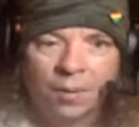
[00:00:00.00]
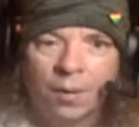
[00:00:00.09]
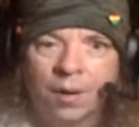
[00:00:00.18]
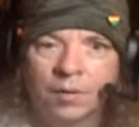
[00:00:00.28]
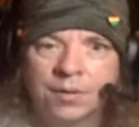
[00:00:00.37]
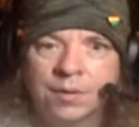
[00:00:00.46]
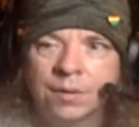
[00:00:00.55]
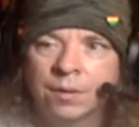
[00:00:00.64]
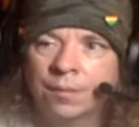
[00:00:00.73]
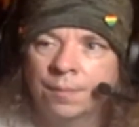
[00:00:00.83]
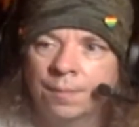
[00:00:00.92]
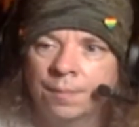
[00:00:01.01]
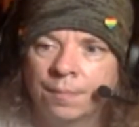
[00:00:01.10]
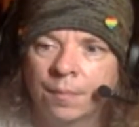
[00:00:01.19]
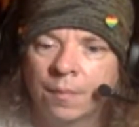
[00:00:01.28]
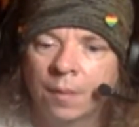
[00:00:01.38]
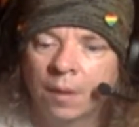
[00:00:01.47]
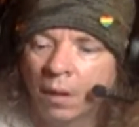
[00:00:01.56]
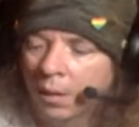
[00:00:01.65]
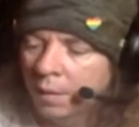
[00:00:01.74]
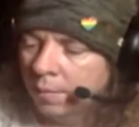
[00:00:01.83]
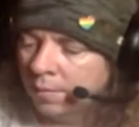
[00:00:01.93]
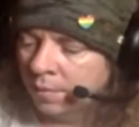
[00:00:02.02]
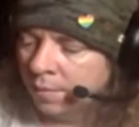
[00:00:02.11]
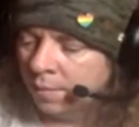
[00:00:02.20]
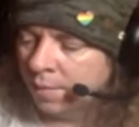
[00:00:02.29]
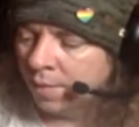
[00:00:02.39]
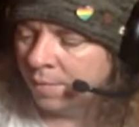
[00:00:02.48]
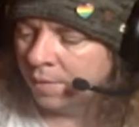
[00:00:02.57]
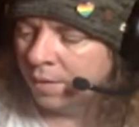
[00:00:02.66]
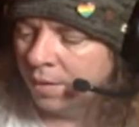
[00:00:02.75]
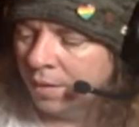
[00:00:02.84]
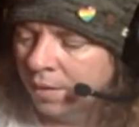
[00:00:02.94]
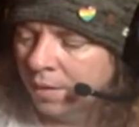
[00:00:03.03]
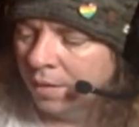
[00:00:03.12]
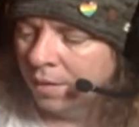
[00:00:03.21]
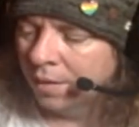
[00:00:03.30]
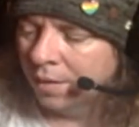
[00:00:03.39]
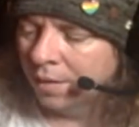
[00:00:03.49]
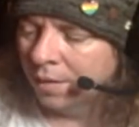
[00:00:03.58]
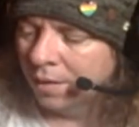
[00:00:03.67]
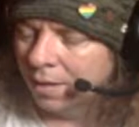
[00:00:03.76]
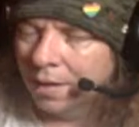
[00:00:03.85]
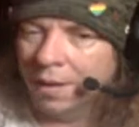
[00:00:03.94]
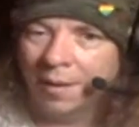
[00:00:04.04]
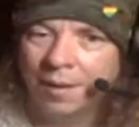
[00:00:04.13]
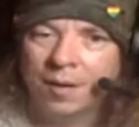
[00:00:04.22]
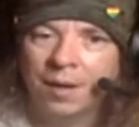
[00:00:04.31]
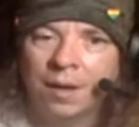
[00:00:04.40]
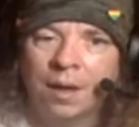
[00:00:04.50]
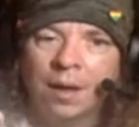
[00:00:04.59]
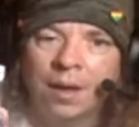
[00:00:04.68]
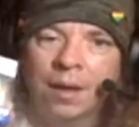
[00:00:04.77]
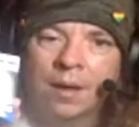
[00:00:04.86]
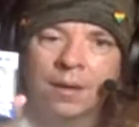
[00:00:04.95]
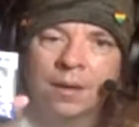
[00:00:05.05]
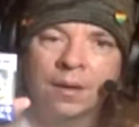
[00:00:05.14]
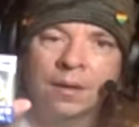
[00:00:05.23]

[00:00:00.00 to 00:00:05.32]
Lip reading: know what else to do. To make me. Look at that. I